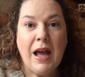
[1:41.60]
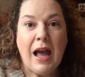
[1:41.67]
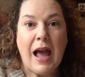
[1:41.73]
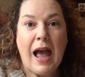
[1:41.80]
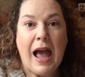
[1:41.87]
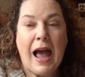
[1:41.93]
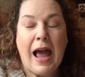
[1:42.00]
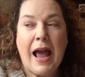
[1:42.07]

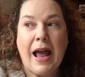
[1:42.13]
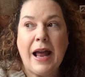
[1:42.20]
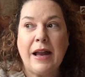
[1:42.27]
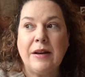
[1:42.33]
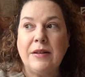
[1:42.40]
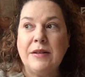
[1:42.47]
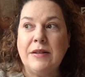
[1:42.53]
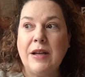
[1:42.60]

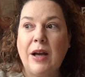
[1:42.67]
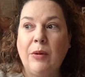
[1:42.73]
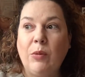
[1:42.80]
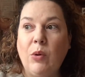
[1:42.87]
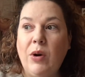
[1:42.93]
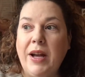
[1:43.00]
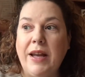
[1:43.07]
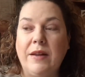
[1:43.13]
and I'm
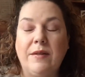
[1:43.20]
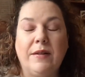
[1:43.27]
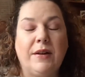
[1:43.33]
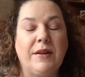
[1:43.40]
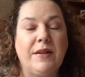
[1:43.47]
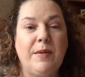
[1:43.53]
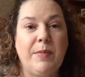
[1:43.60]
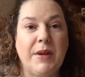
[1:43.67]
quite
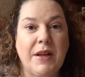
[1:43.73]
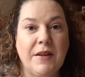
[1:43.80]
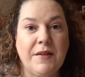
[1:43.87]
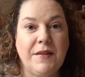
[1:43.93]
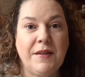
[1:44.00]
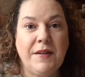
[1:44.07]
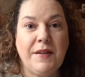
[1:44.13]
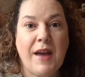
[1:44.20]
excited because
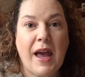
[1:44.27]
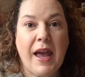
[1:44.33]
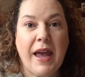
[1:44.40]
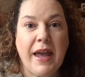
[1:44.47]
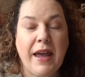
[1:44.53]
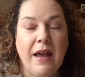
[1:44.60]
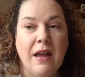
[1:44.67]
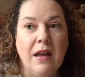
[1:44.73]
today
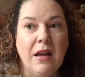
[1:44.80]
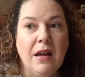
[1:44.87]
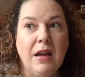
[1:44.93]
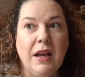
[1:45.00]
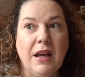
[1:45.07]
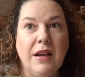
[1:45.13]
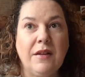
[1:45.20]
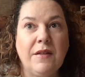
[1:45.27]

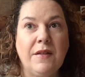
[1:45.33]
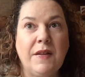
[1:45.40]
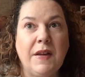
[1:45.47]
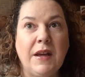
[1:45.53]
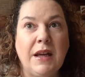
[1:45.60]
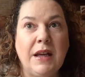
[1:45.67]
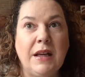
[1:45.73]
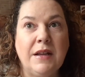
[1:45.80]
it's
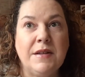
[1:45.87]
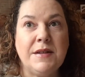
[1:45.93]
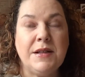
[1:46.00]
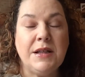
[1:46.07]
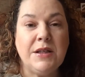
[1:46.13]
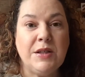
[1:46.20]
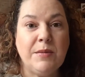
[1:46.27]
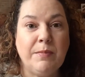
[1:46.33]
the
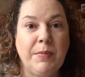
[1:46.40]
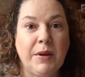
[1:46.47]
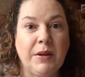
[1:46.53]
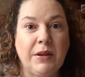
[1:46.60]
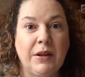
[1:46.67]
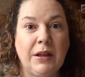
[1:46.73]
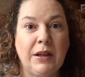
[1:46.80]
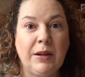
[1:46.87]
Stitching Book
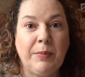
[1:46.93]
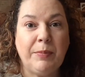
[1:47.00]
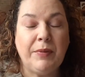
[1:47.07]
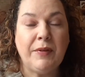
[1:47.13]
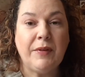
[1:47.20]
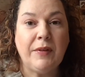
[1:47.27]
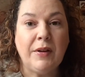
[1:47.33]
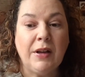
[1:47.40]

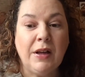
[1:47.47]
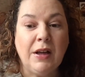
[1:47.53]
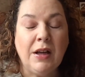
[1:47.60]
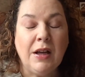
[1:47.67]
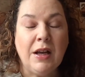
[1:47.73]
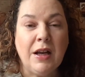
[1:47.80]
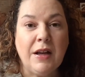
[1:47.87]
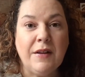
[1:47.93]
Club's
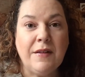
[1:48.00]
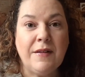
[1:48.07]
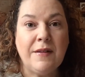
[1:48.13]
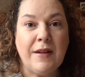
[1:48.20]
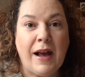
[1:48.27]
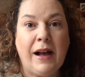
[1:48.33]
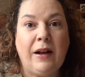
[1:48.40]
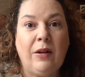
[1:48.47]

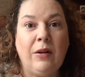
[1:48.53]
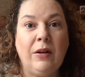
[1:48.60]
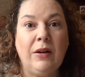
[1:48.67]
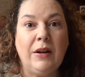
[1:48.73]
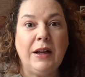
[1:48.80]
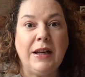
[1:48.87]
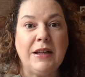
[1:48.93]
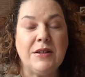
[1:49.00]
sale.
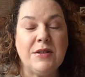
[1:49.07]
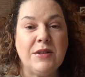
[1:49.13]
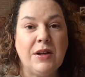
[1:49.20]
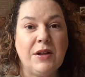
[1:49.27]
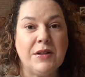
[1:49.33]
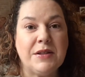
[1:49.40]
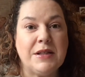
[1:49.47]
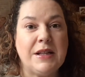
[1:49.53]
It
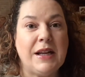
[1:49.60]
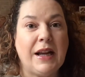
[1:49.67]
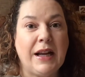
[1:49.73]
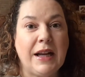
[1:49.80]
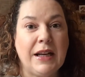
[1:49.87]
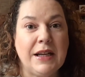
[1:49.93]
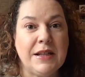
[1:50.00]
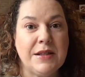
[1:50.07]
starts today
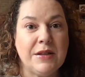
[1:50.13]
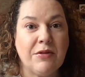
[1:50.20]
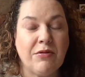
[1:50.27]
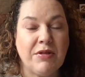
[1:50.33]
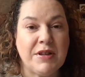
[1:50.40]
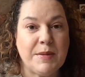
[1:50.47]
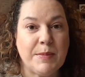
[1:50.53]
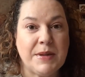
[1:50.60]
and it's a
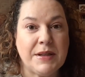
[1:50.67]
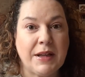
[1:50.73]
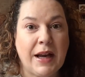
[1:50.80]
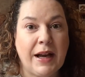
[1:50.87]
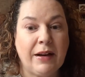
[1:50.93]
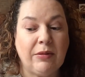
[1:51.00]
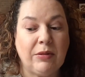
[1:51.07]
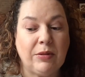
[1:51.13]
Christmas
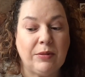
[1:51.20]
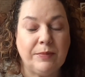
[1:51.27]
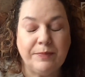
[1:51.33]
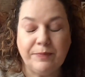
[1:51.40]
Carol.